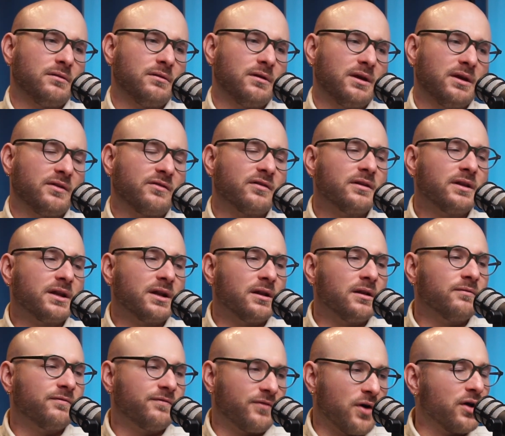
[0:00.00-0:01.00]
It's a
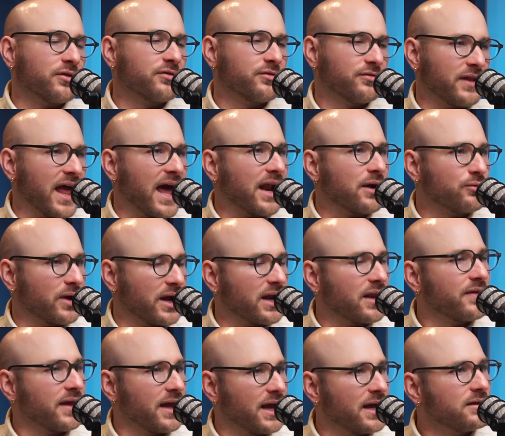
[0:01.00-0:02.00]
little false flat right at
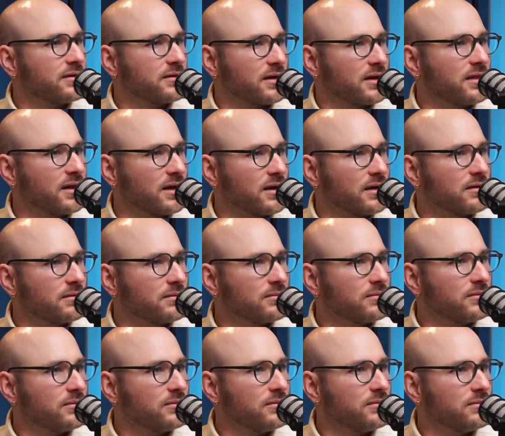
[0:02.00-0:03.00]
the end. I think
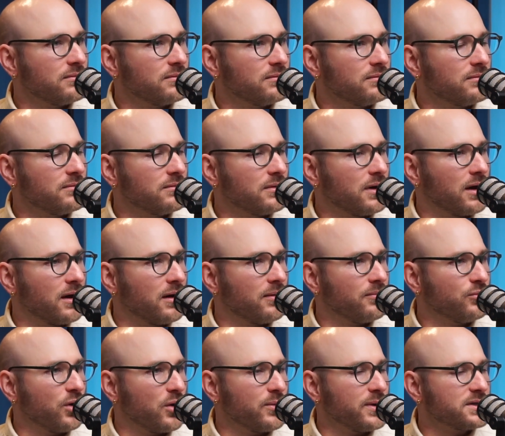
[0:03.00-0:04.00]

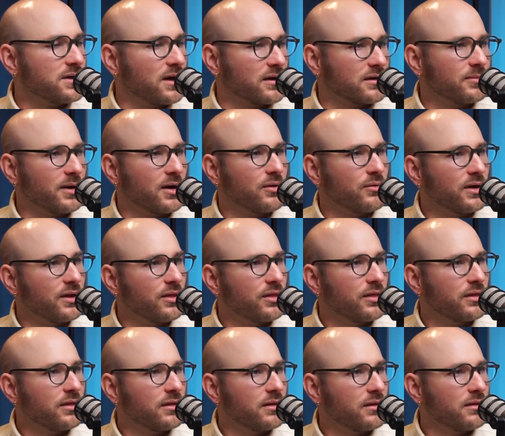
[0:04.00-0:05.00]
um, what we talked about
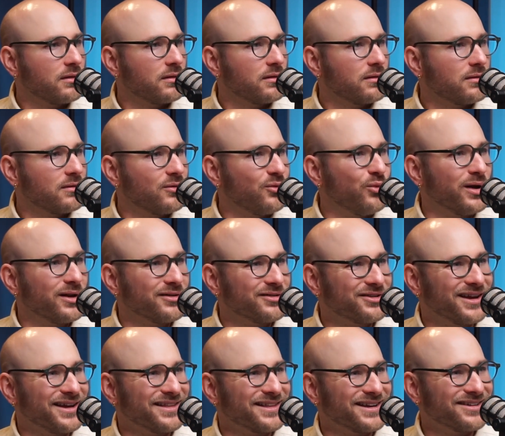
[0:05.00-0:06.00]
with Will
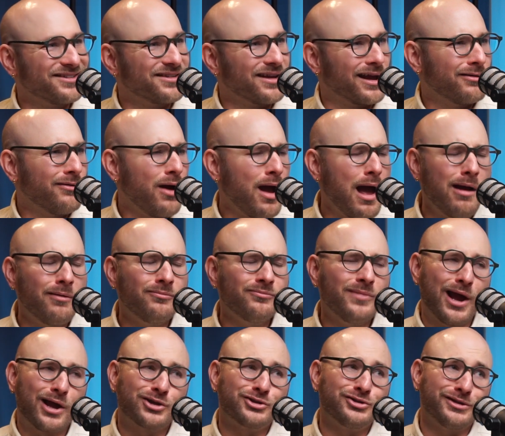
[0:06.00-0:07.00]
saying that he's like, I'm
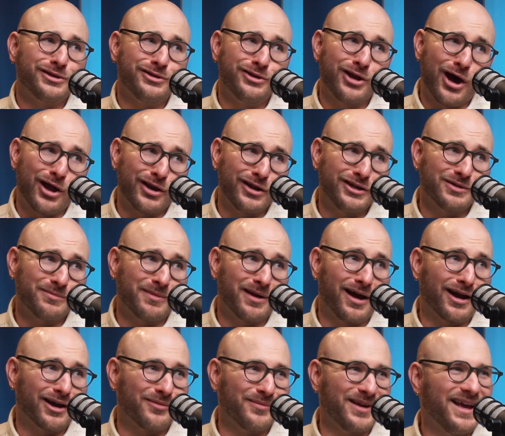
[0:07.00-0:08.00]
actually not into
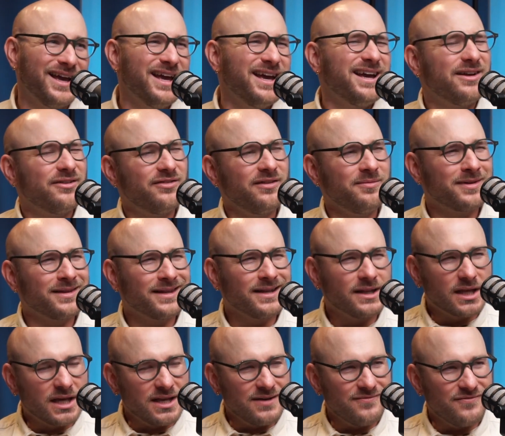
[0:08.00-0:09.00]
monogamy. Seems a little
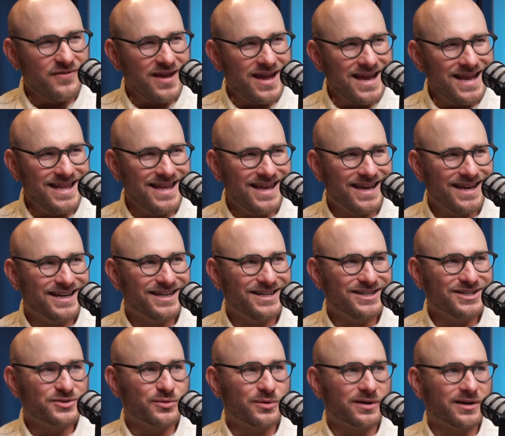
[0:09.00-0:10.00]

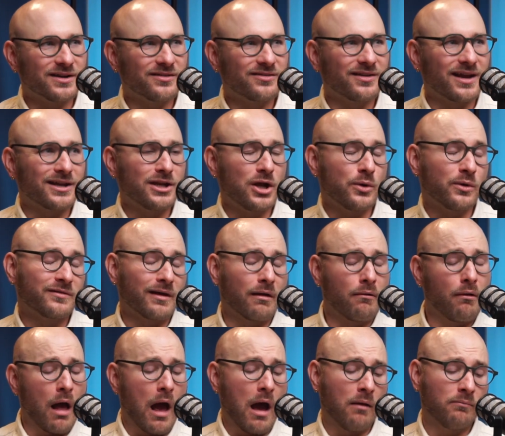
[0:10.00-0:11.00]
convenient where it's like, no, like,
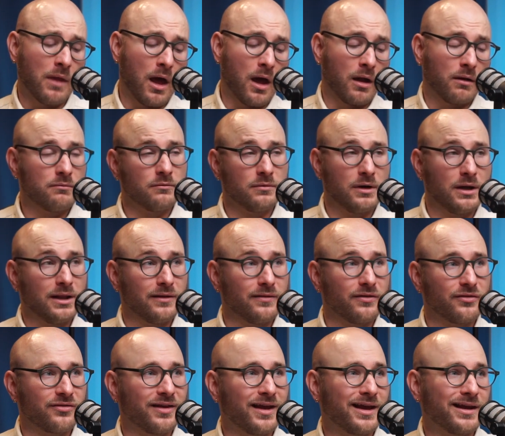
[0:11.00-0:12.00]
well, I'm not really
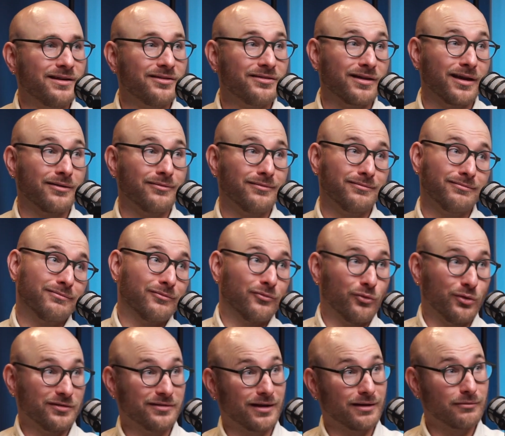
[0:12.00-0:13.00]
this thing. And he's like,
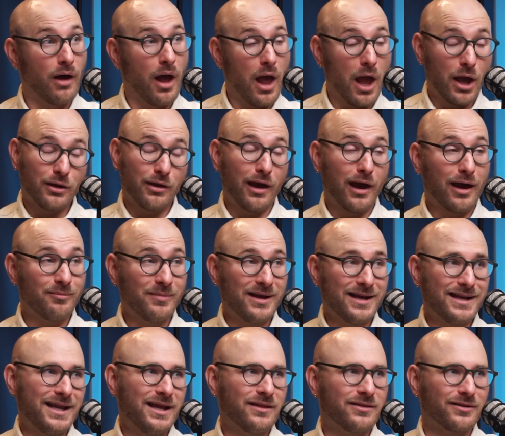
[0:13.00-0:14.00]
Will's like, yeah, me
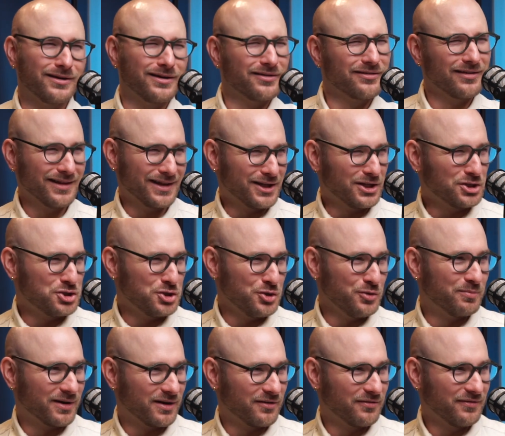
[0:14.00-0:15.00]
neither. It's a little too
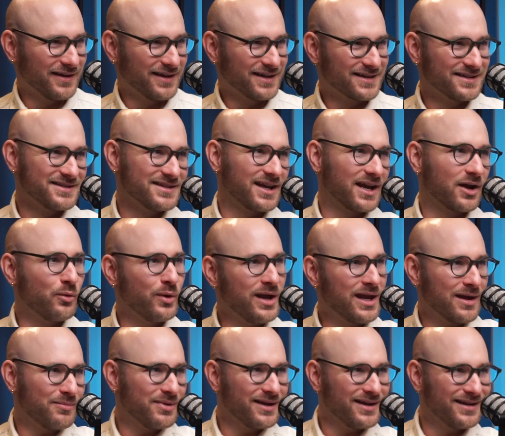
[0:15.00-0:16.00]
perfect. It's like, we
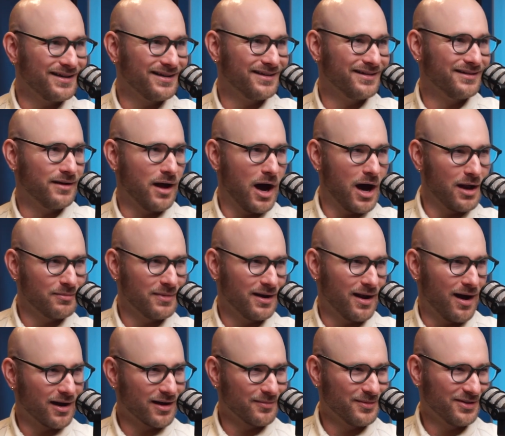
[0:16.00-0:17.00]
can be non
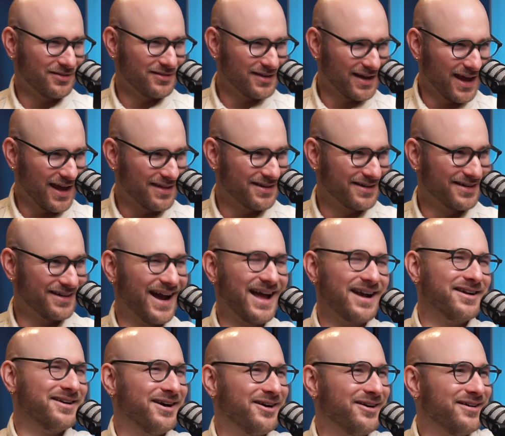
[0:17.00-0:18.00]
monogamous together. But I
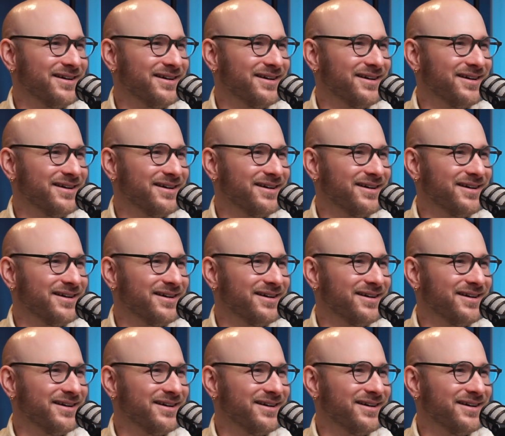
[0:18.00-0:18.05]
don't know.